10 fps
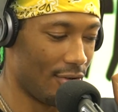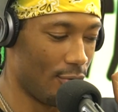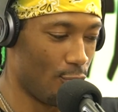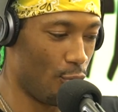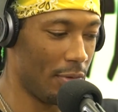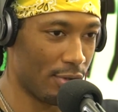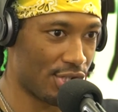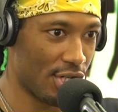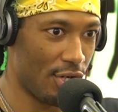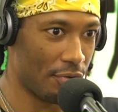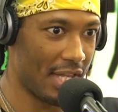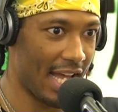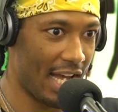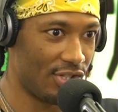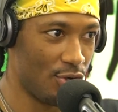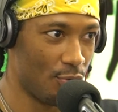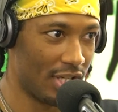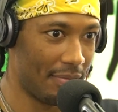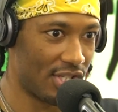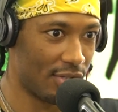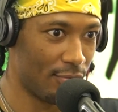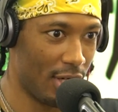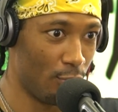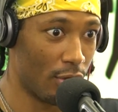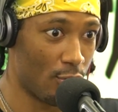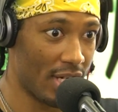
One more show that I do want to mention real quick.